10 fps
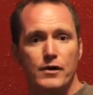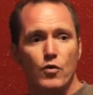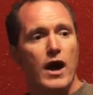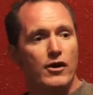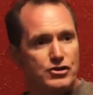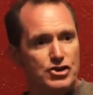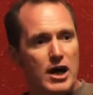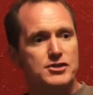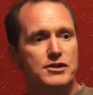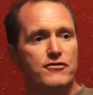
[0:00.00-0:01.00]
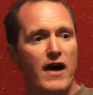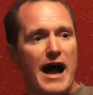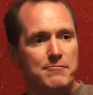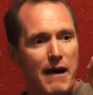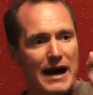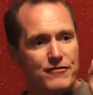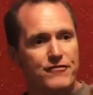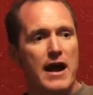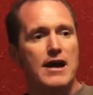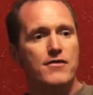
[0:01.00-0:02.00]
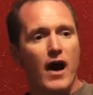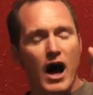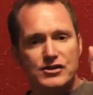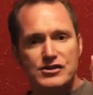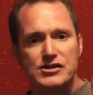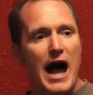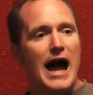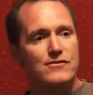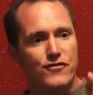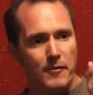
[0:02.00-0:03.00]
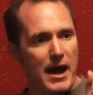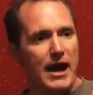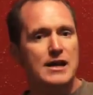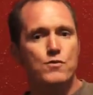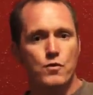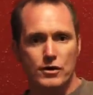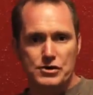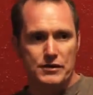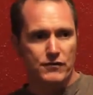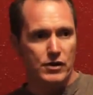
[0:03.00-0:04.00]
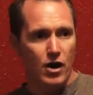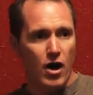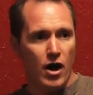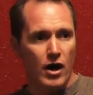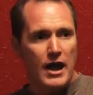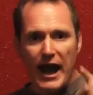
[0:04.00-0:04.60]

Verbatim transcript: We are justified by faith aside from any works of the law.